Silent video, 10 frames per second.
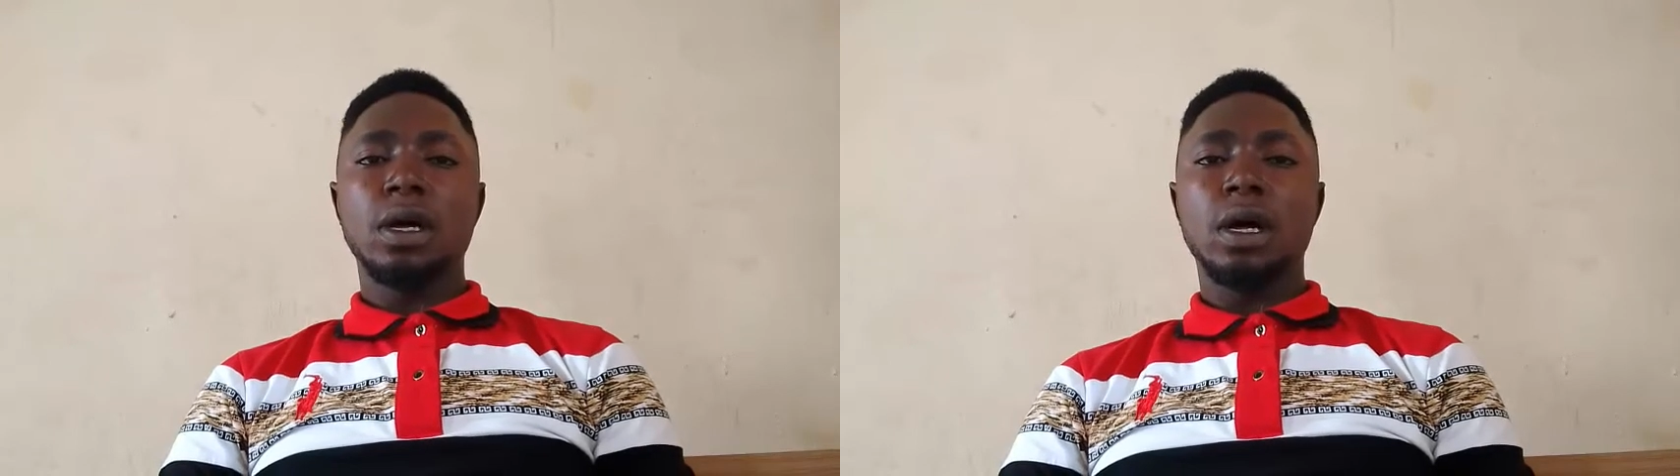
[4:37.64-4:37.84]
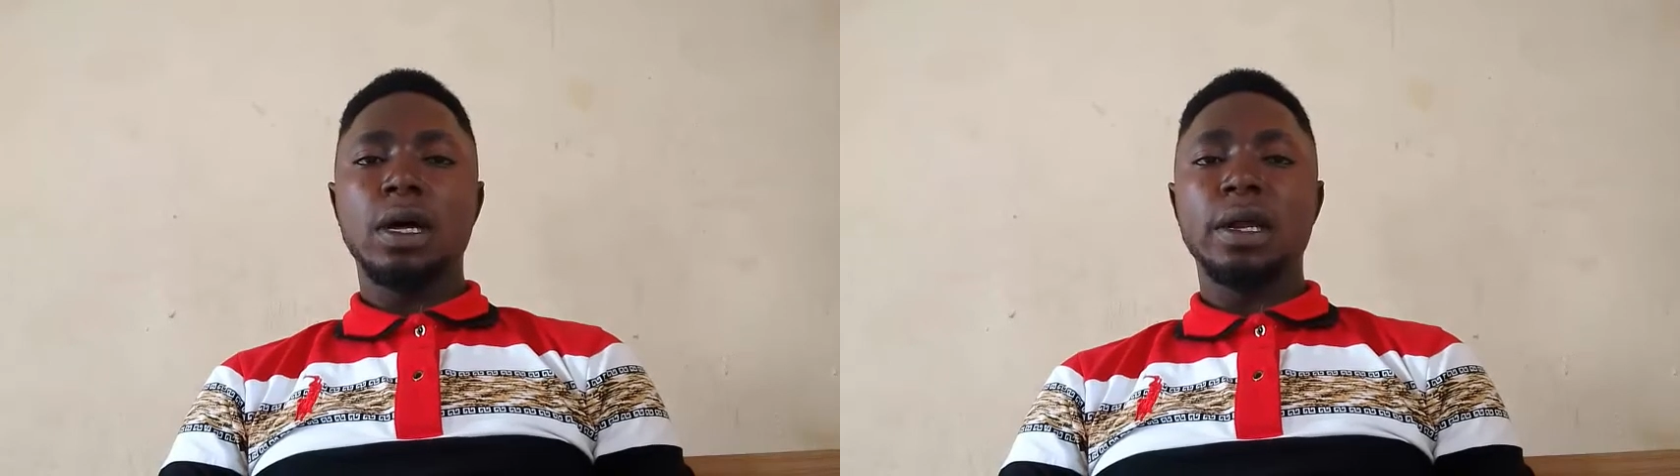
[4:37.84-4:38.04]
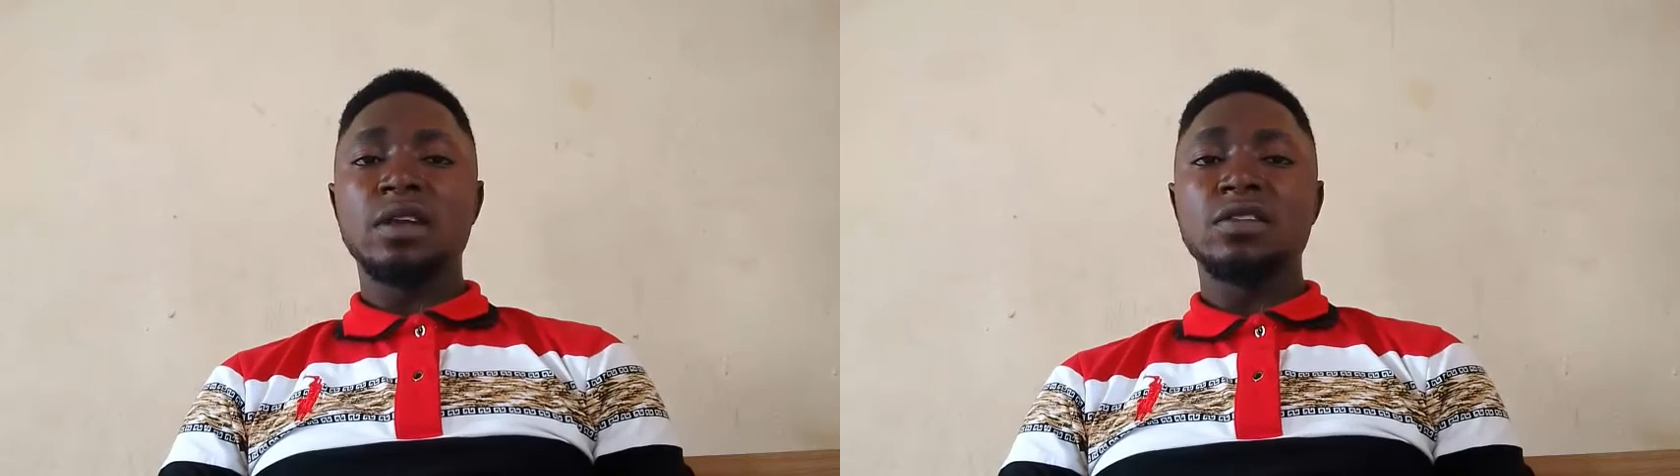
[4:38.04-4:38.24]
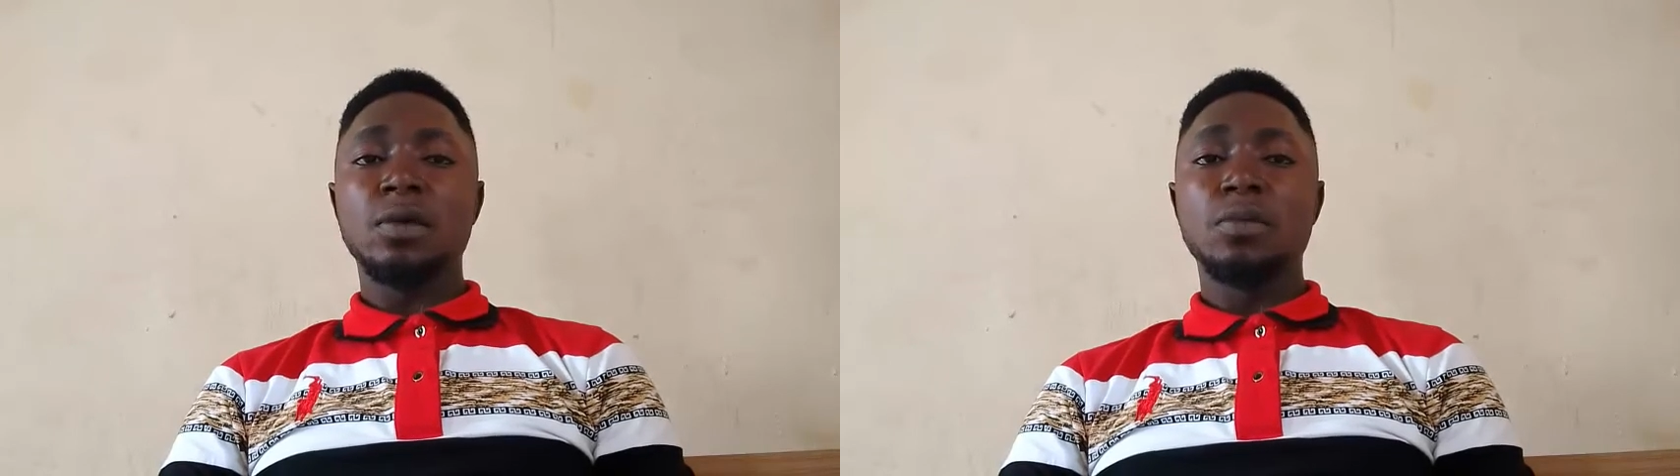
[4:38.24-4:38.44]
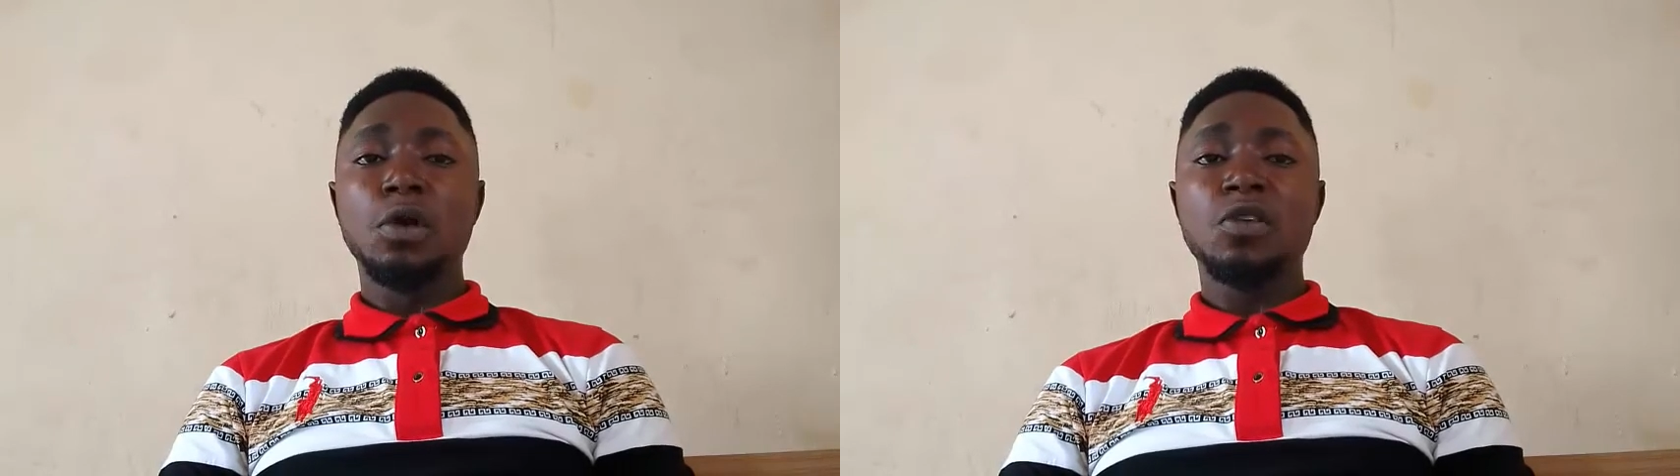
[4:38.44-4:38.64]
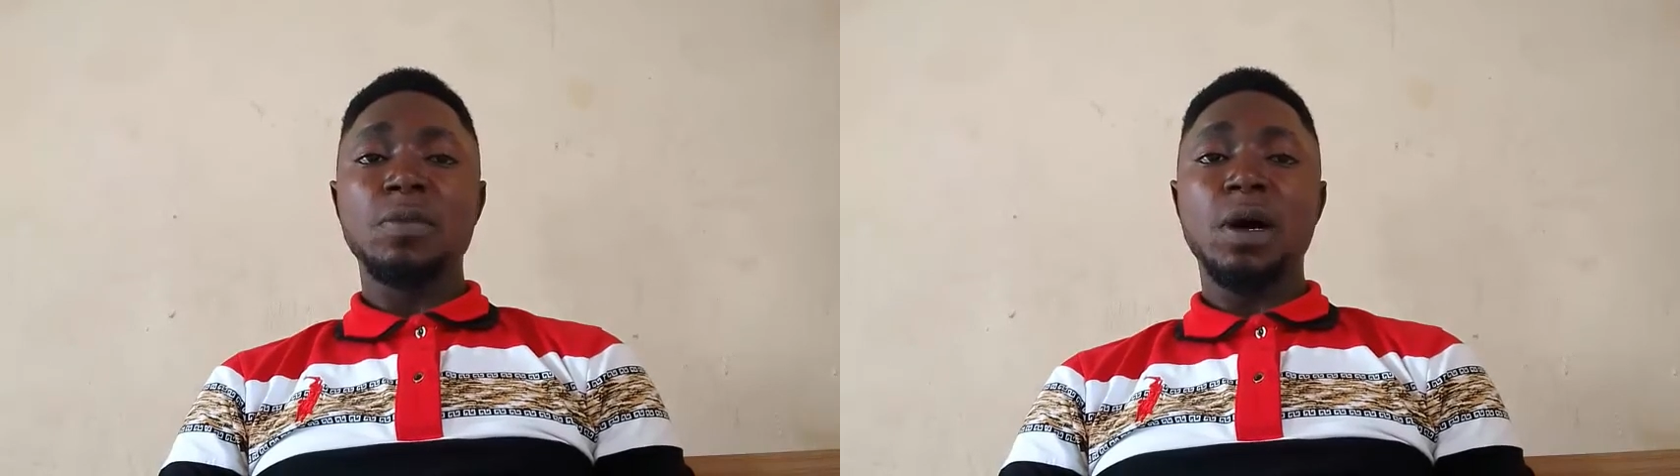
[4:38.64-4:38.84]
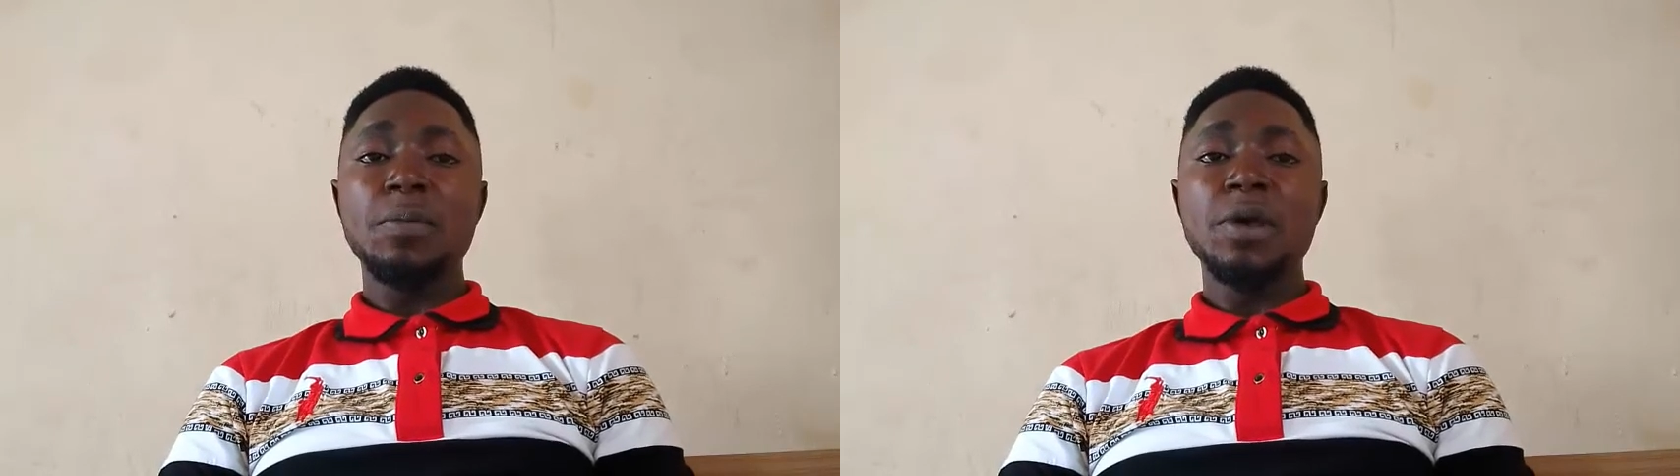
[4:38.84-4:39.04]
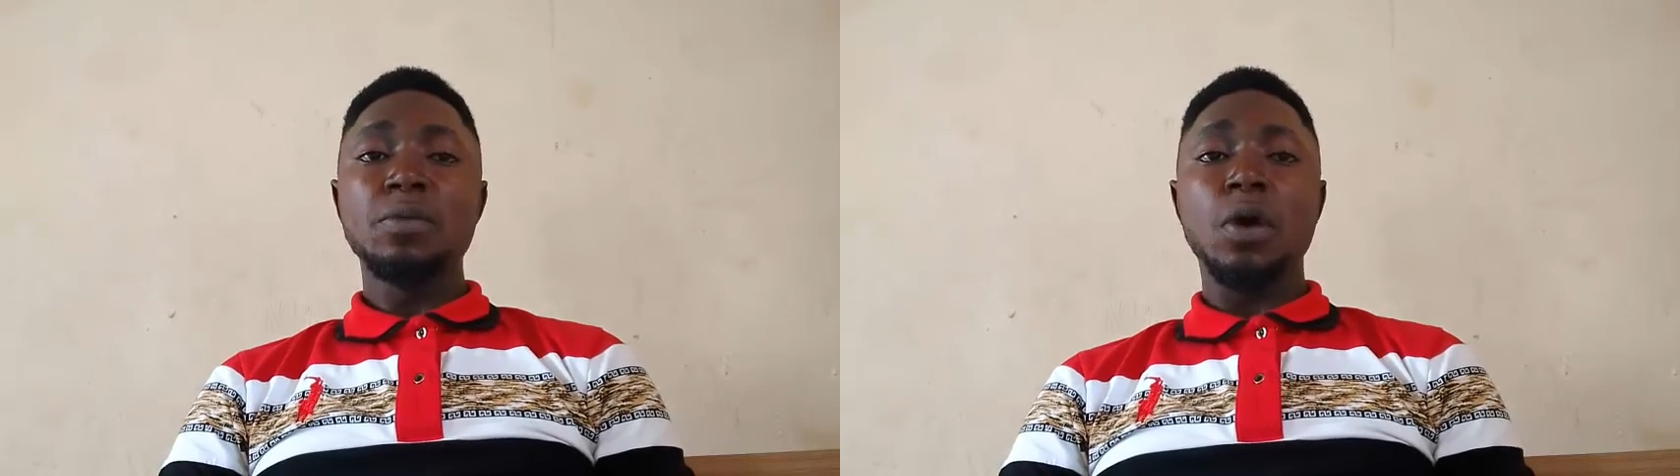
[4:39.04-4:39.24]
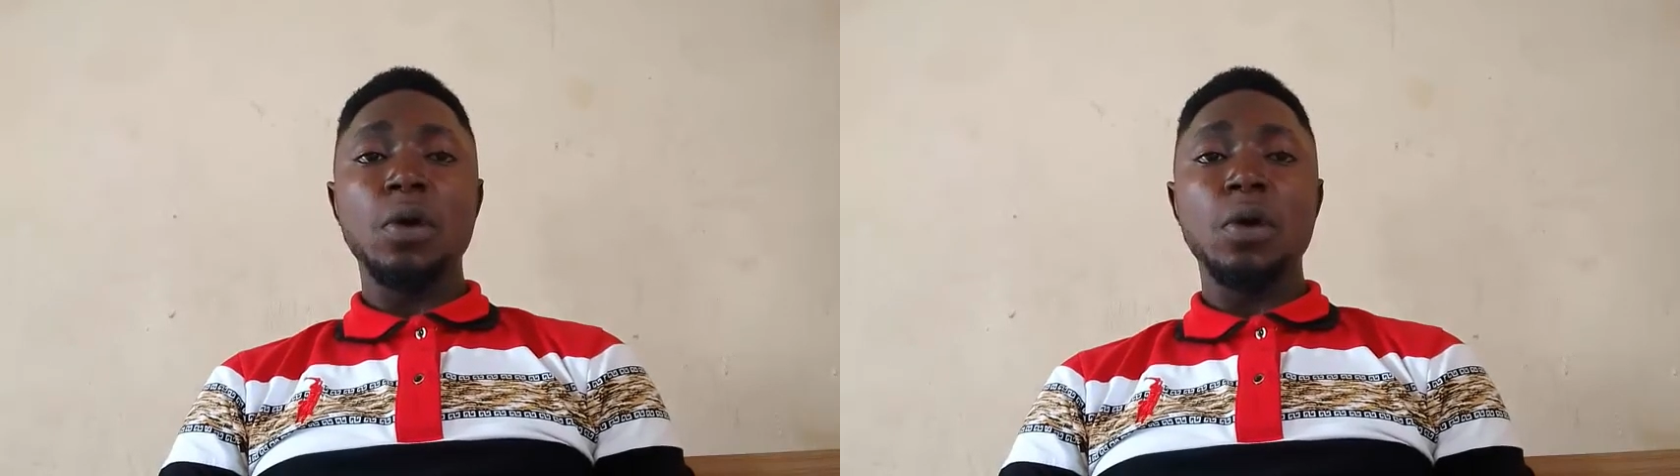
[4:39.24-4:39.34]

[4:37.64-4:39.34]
An example of man-made board,